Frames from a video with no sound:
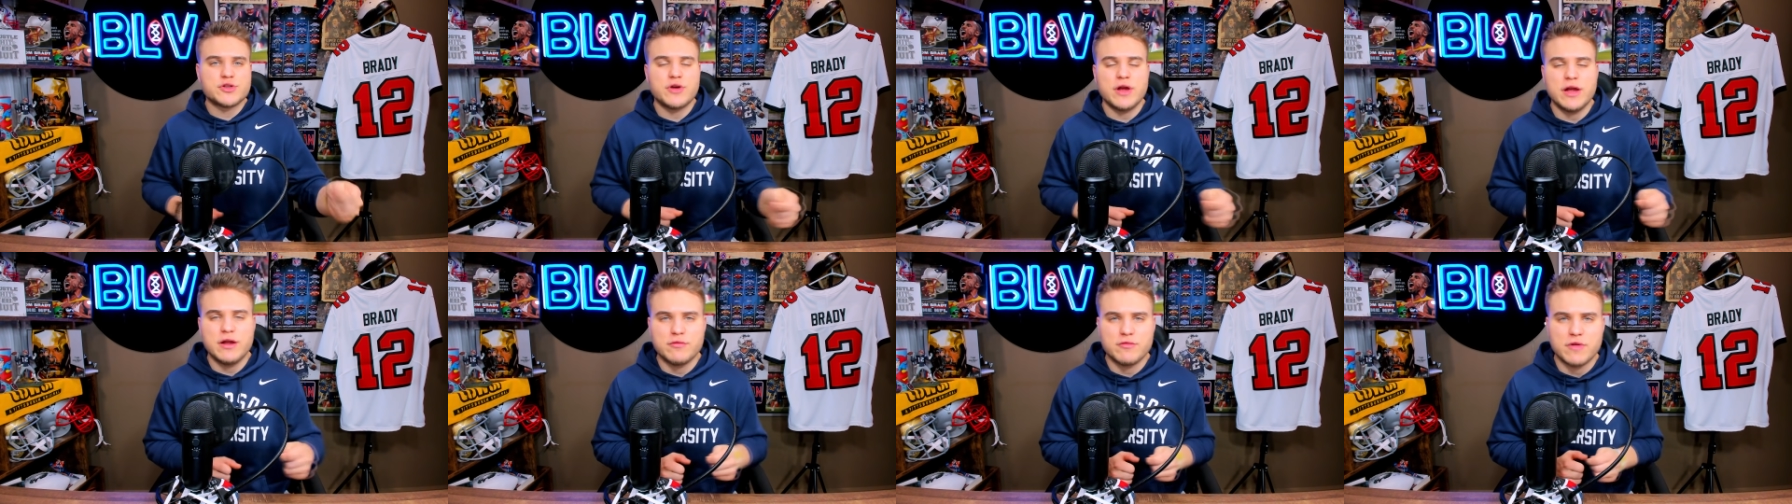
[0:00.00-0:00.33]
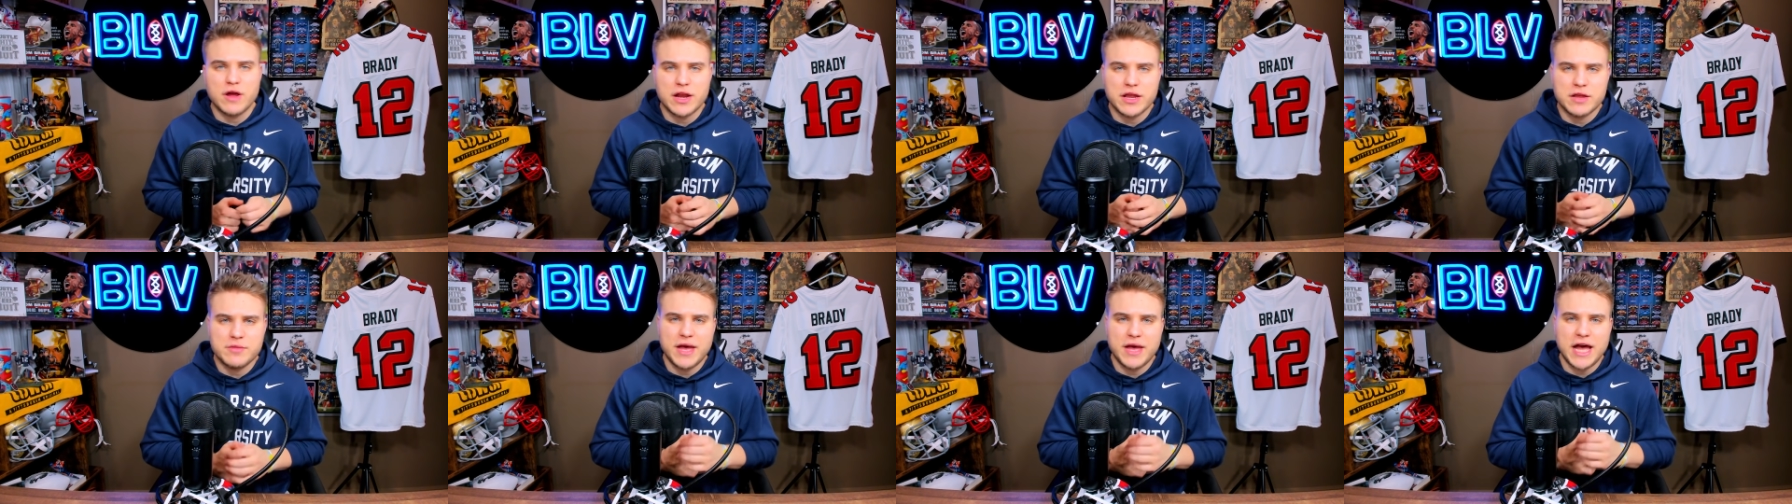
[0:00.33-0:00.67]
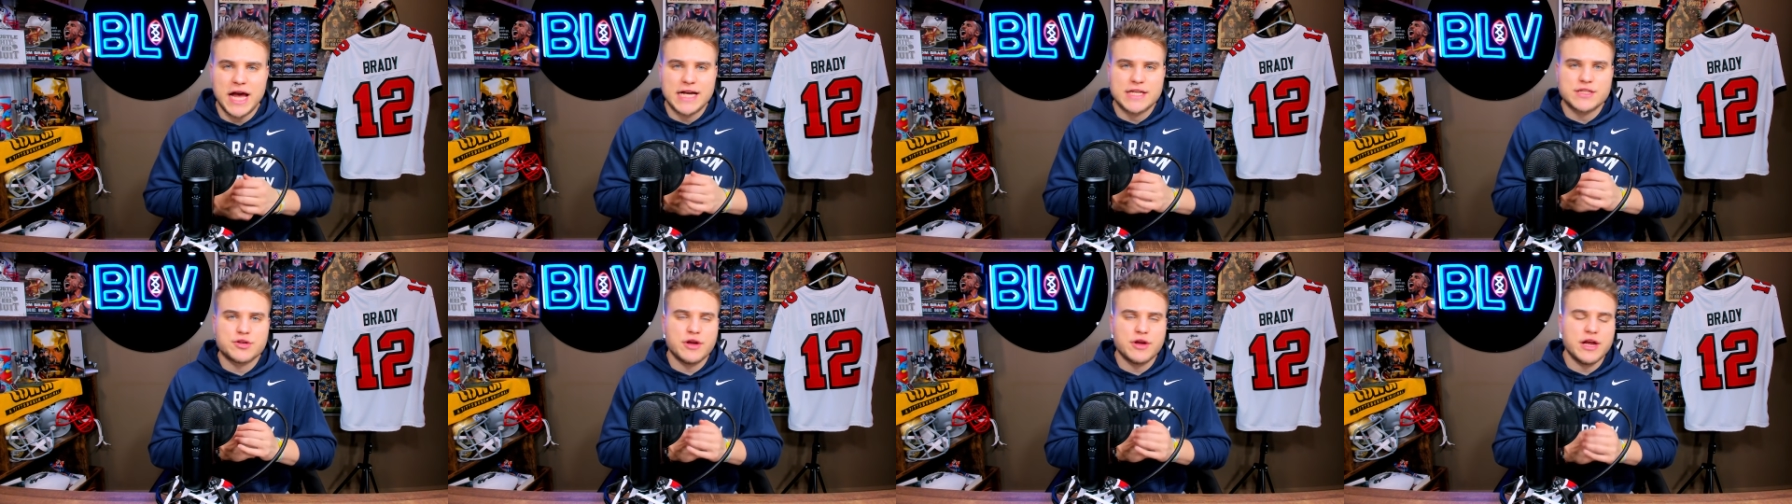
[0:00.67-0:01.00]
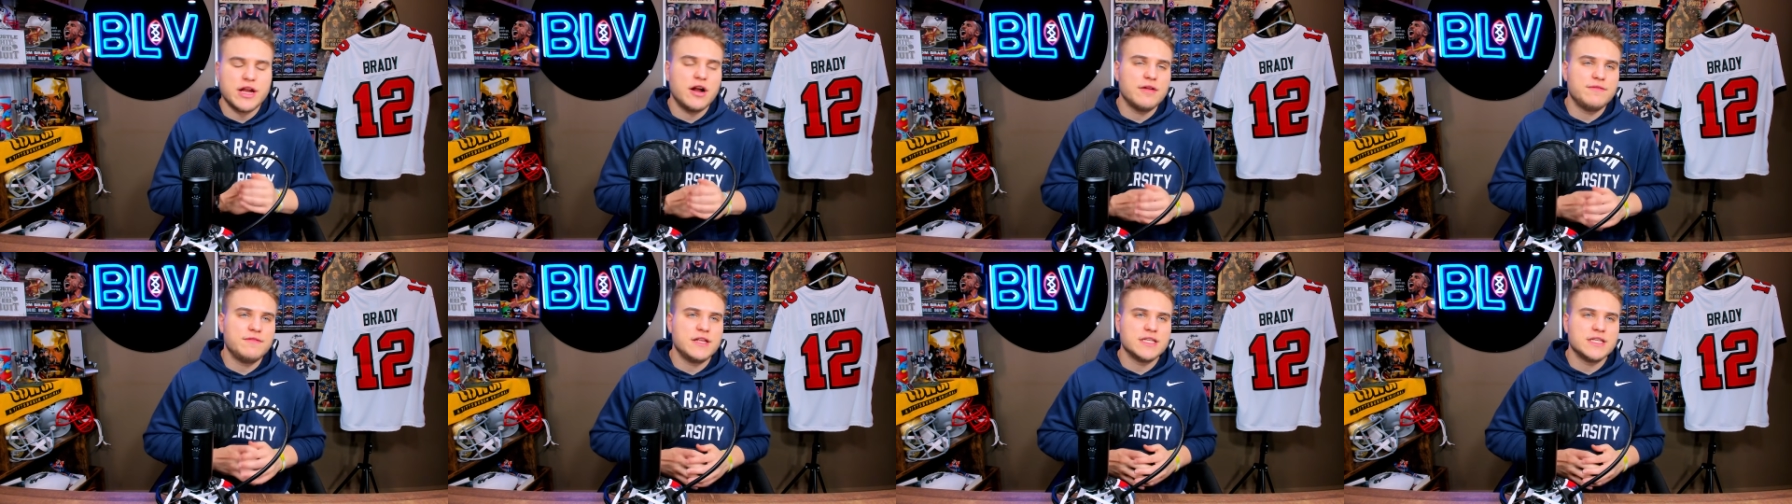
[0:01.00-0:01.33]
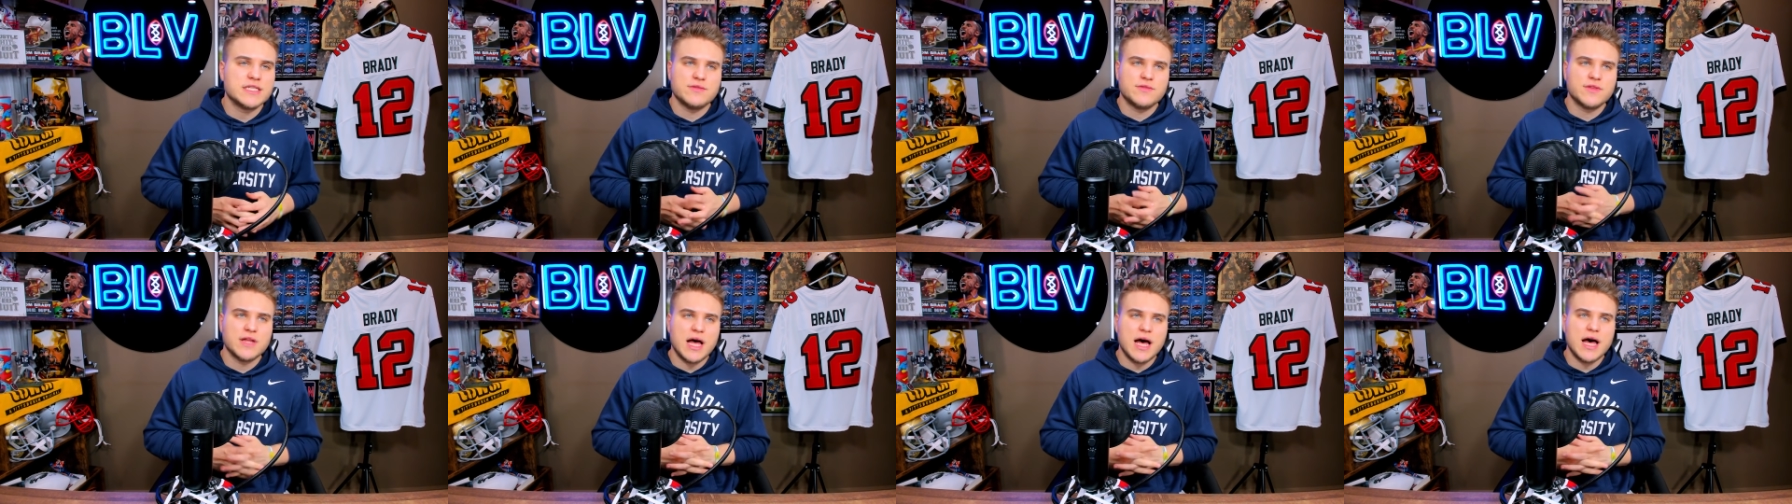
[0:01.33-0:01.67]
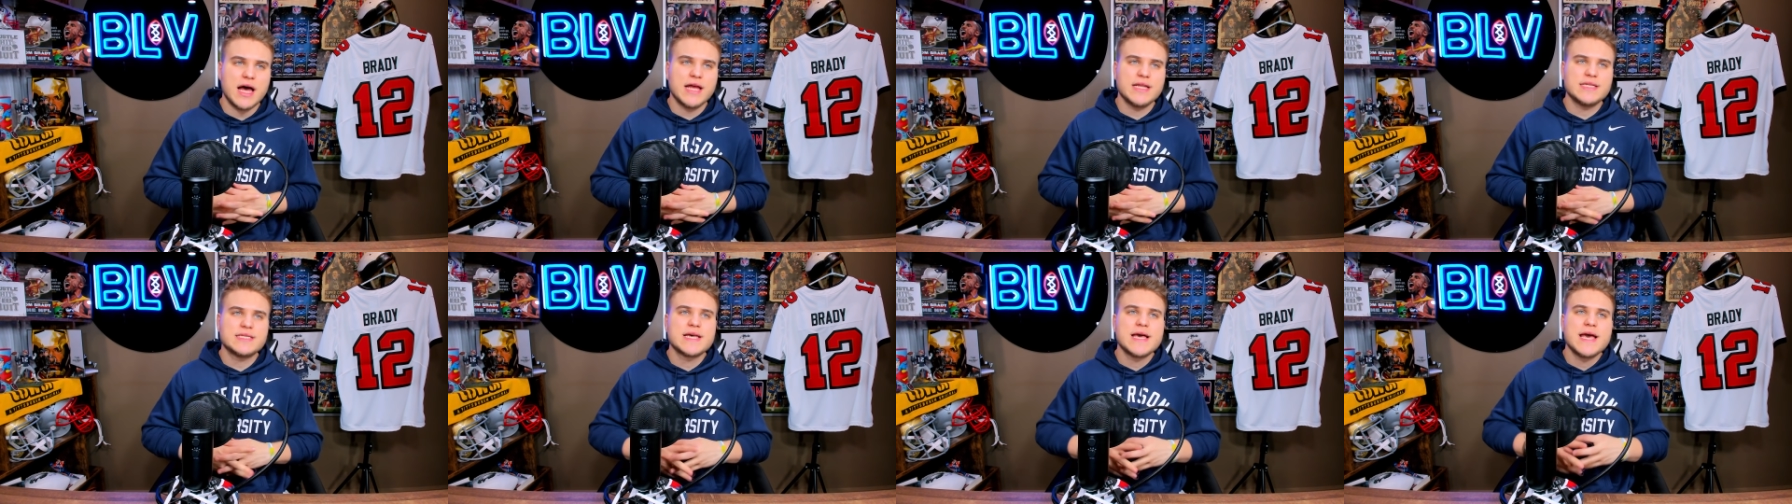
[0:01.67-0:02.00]
great running backs, great offensive
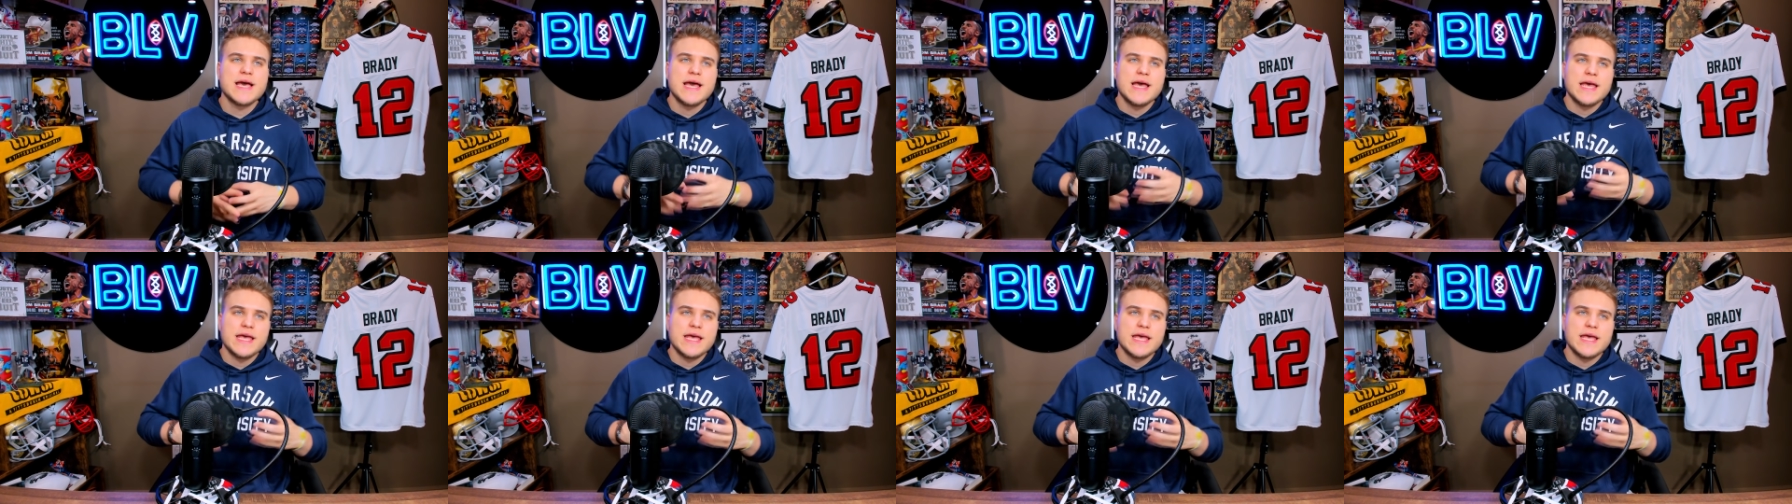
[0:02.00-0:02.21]
lines,